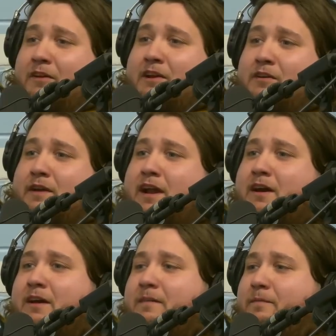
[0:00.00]
You know, you got
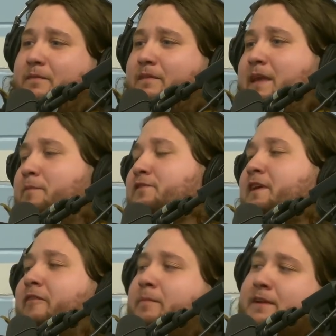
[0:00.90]
to keep
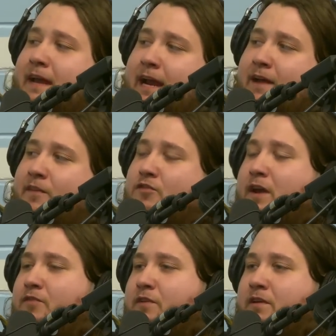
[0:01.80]
yourself up to date on the
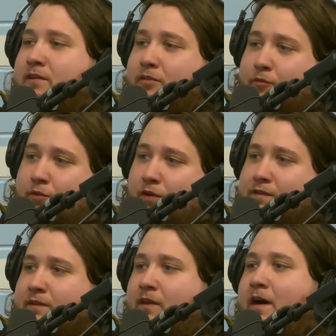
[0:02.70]
changing the
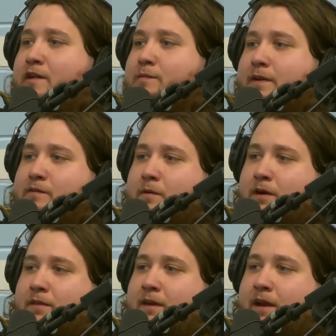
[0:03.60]
rules and laws. But that's
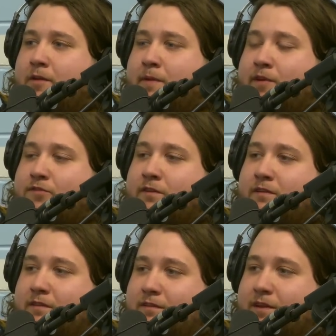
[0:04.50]
part of the
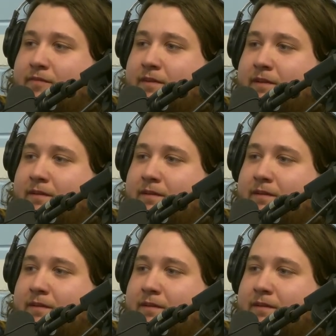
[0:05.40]
occupation, definitely.